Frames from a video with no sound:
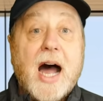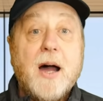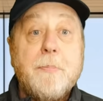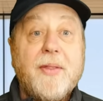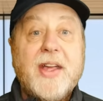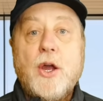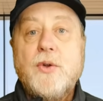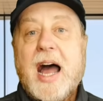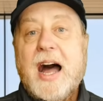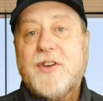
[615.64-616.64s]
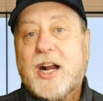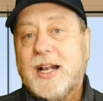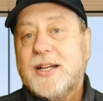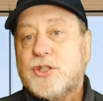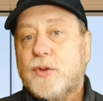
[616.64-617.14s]
But they don't have a
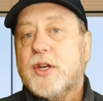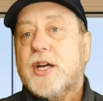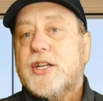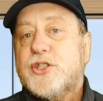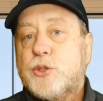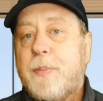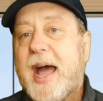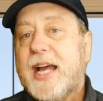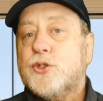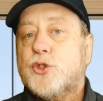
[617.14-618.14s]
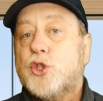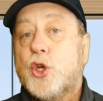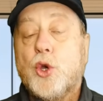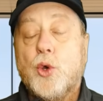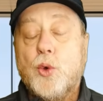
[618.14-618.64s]
cluster that spans
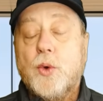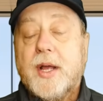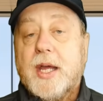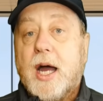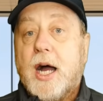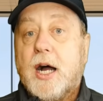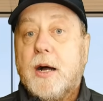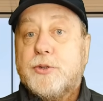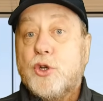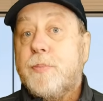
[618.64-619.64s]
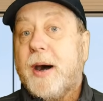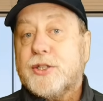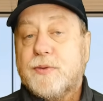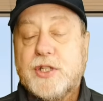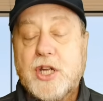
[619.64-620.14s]
two
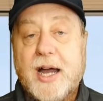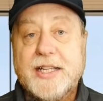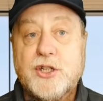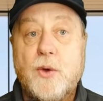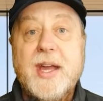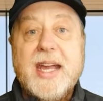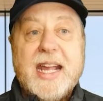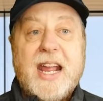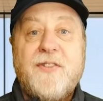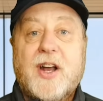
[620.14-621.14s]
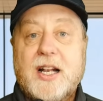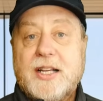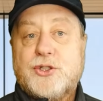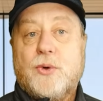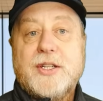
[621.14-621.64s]
parts of a die. So if a
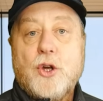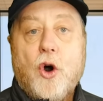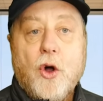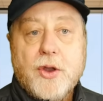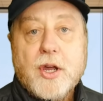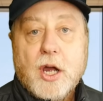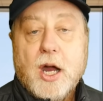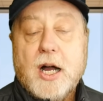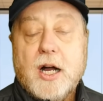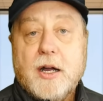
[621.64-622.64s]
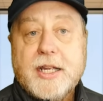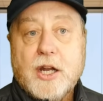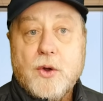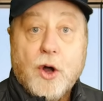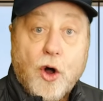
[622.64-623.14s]
cluster is on
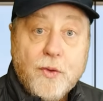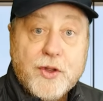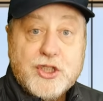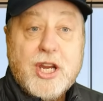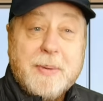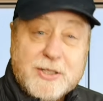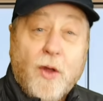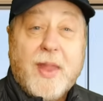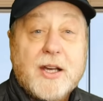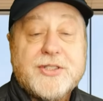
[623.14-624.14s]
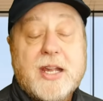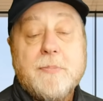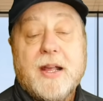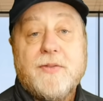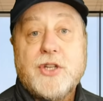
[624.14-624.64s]
on the chip, it's on that same
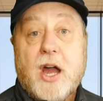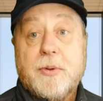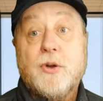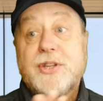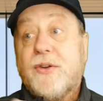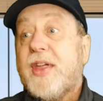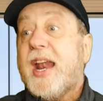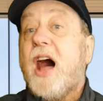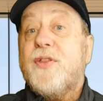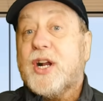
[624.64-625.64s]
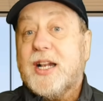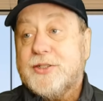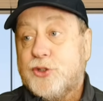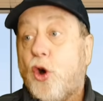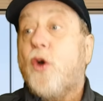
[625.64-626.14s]
bit of the die, because there are then other
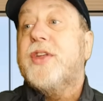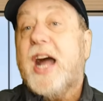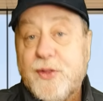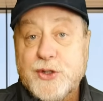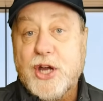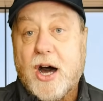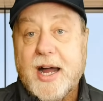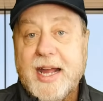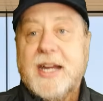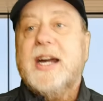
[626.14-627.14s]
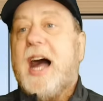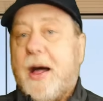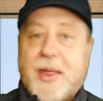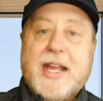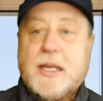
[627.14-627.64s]
clusters on the other die,
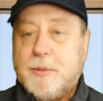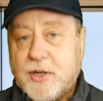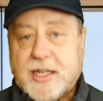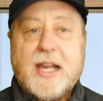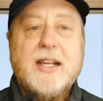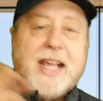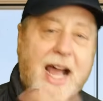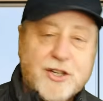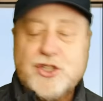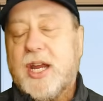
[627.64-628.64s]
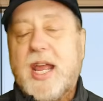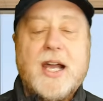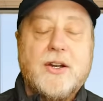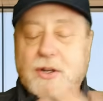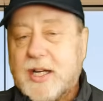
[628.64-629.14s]
and they communicate
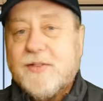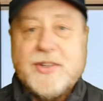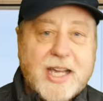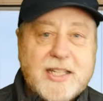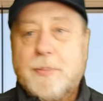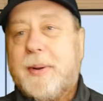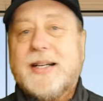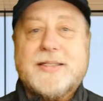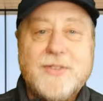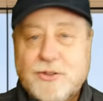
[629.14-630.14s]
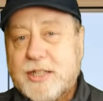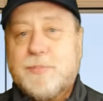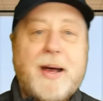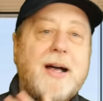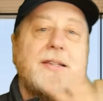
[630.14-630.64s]
caching and the data bus and the address
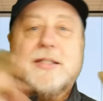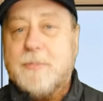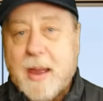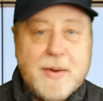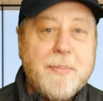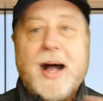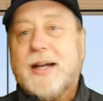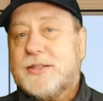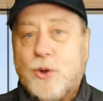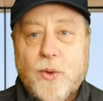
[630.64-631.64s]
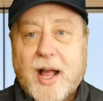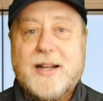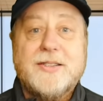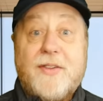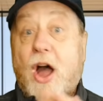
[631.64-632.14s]
bus and the memory bus and all that
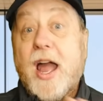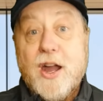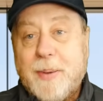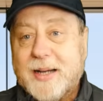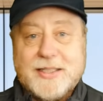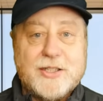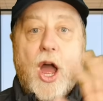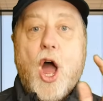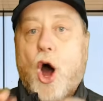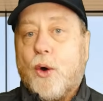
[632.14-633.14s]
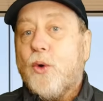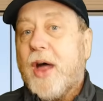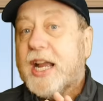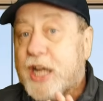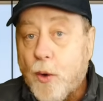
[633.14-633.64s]
kind of stuff. The IO buses are all
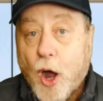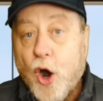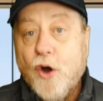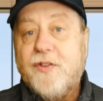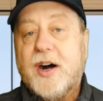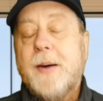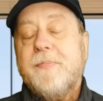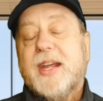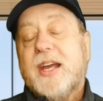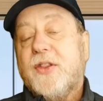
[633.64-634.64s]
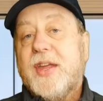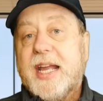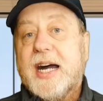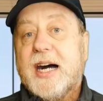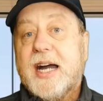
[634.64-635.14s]
that go over
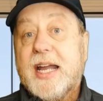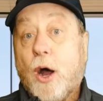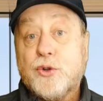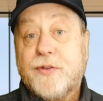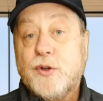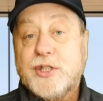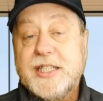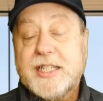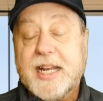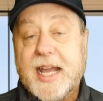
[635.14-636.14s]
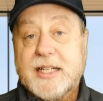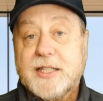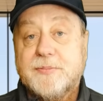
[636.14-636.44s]
the UltraFusion interconnect.